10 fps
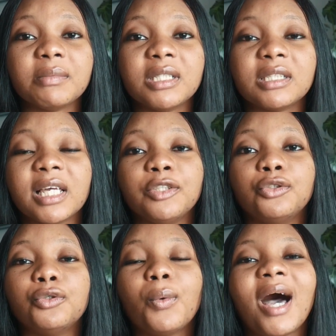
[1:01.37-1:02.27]
means that
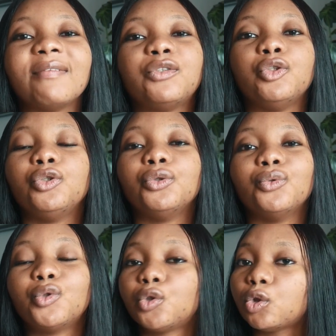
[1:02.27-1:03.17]
you don't have to
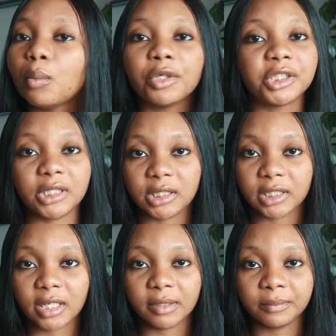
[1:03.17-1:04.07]
use so much
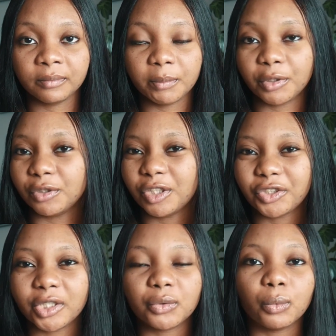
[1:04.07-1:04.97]
data because you're
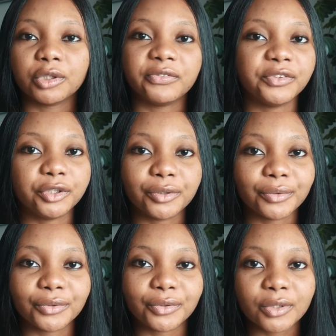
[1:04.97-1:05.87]
trying to watch
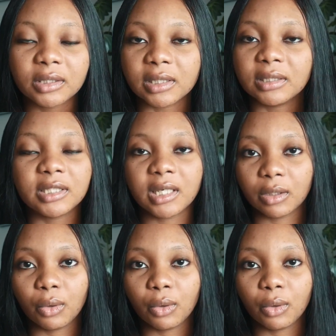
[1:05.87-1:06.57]
videos to take a